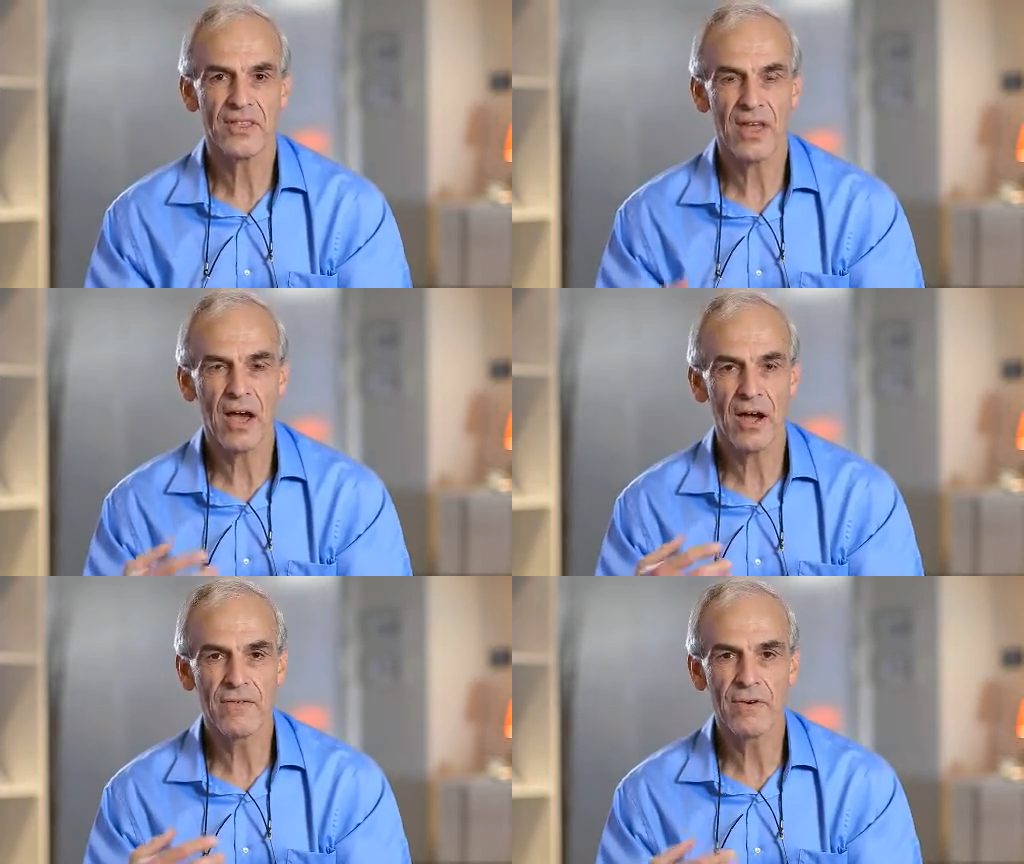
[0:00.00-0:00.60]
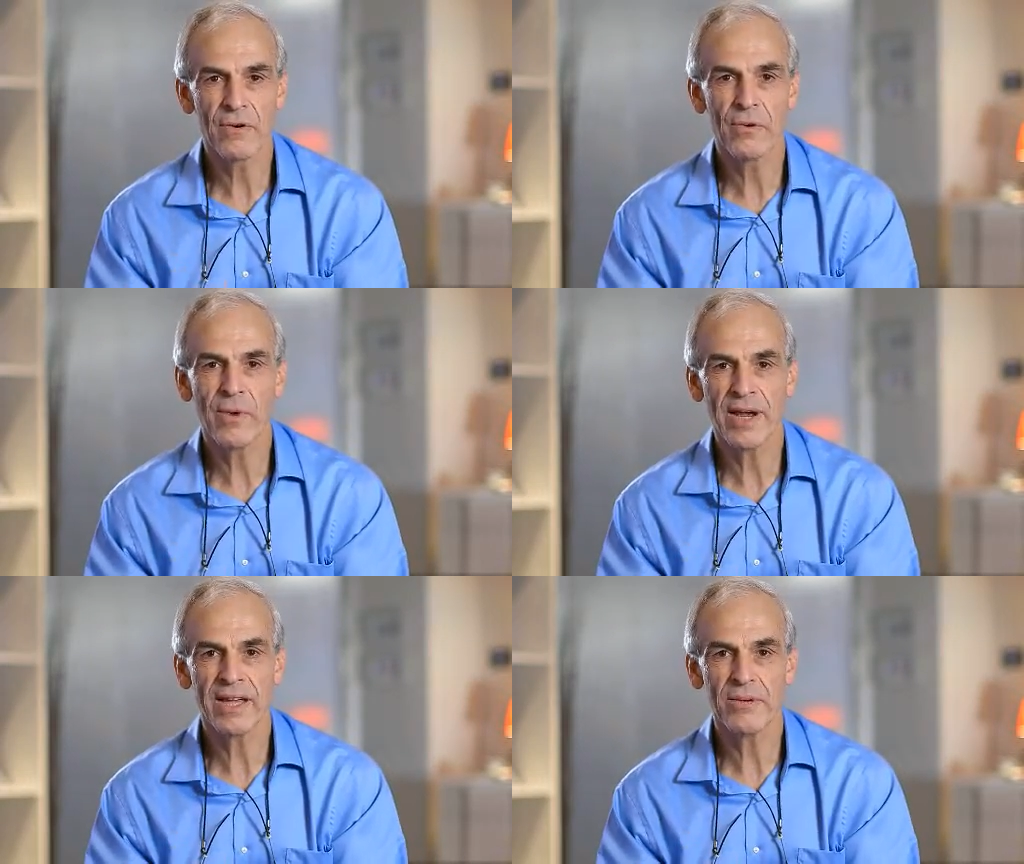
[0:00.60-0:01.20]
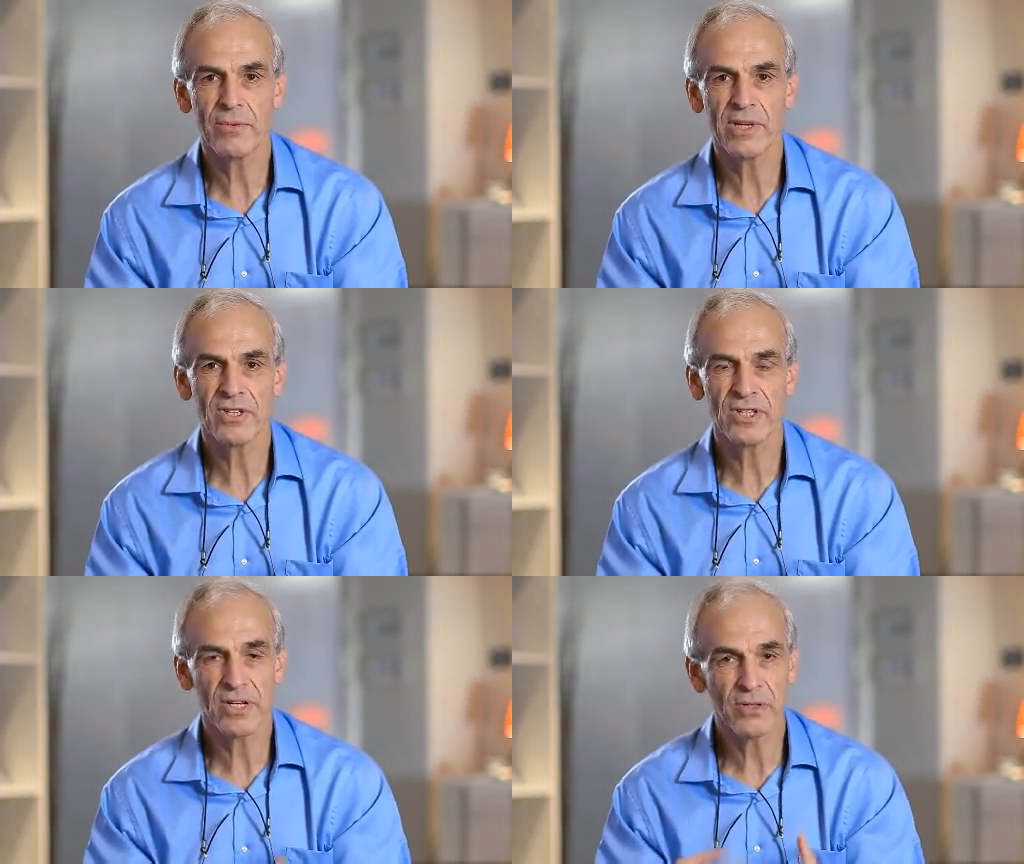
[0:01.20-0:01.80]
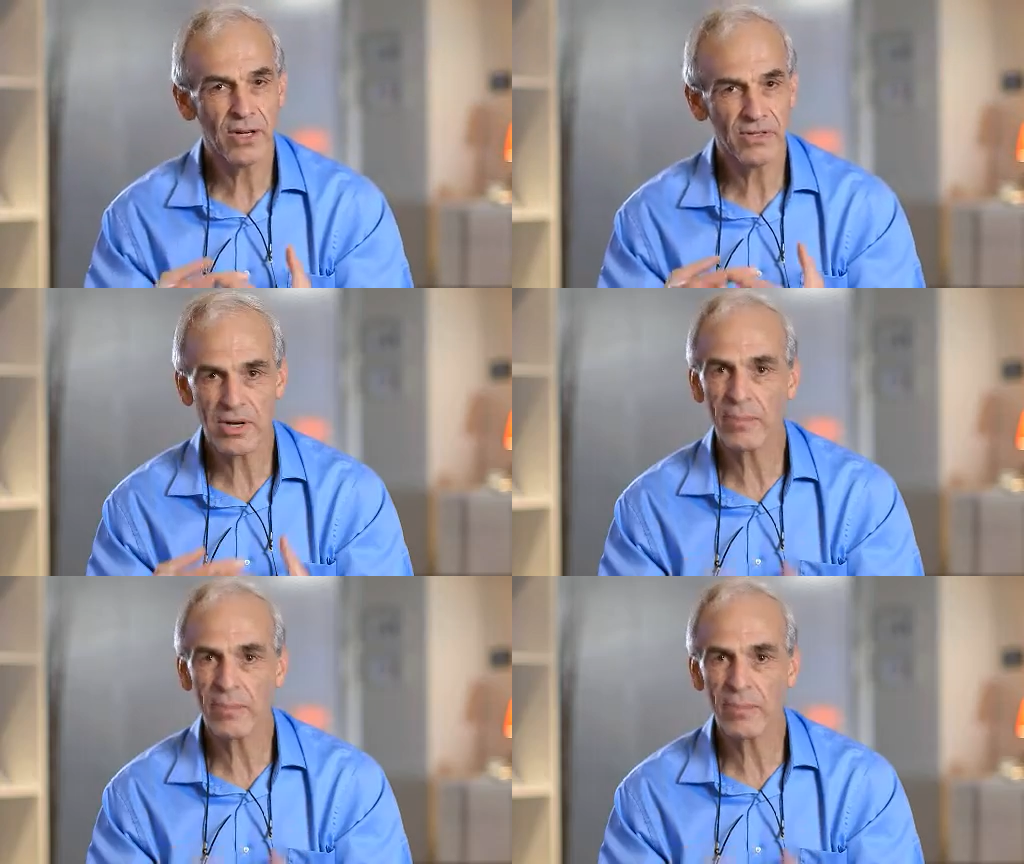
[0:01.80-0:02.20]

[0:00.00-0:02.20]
the overall way in which telcos